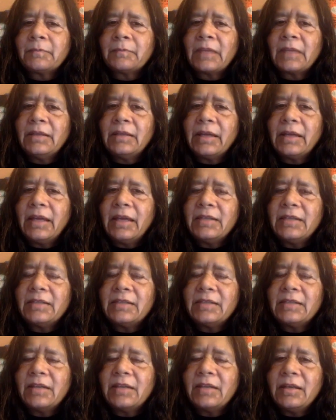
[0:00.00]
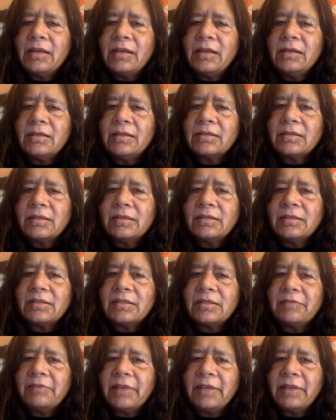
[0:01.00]
the case study is and stuff
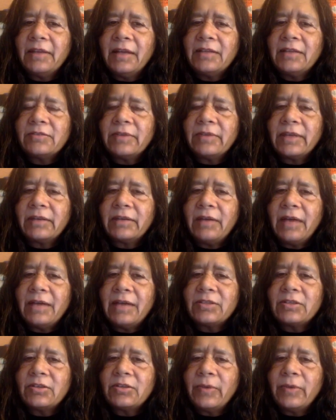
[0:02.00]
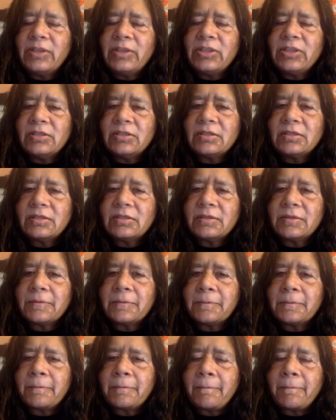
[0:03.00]
like that, so I could ask you questions.
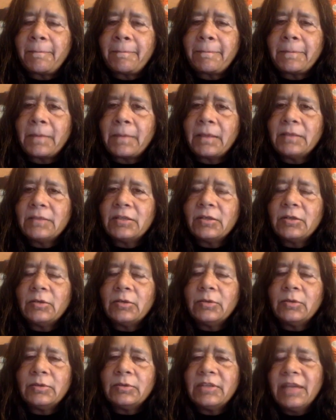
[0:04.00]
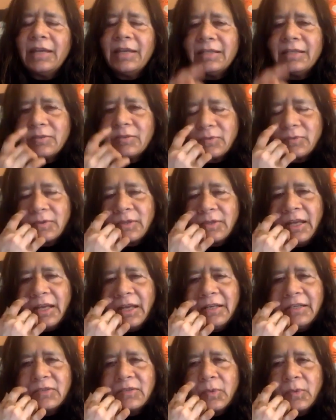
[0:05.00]
So tell
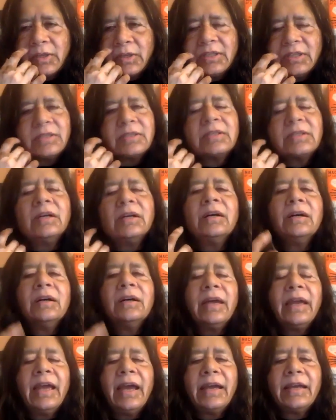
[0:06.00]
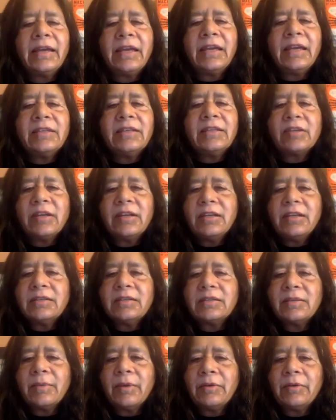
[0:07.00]
us what this AI case study is
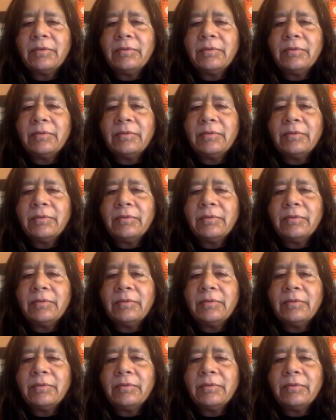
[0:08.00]
about.